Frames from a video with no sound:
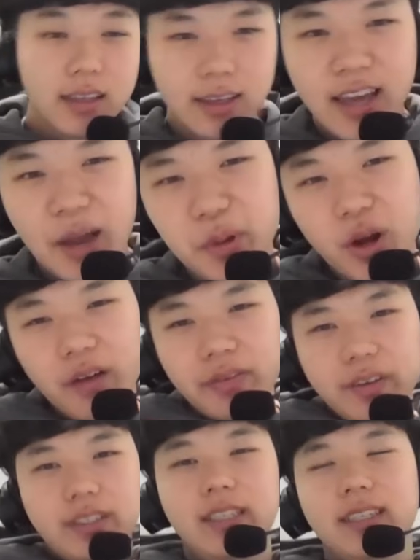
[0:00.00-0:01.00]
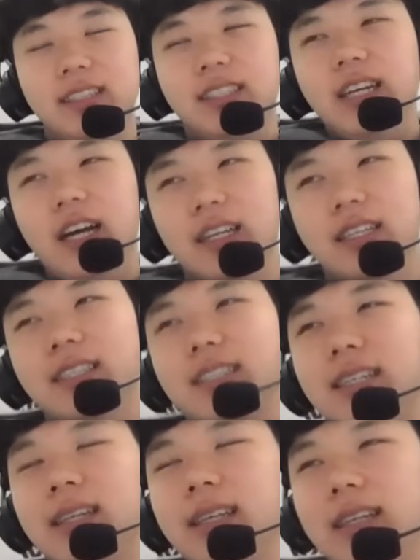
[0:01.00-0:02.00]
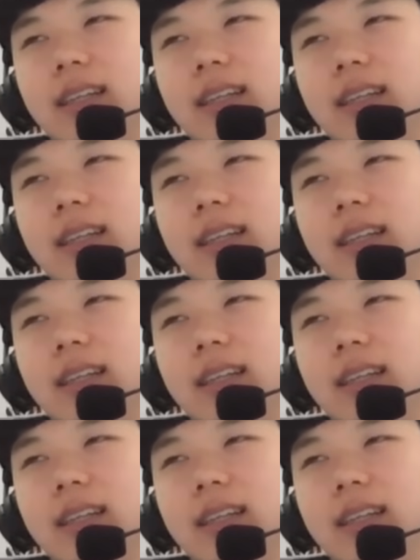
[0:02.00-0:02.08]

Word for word: Yeah, I mean, obviously it sucks.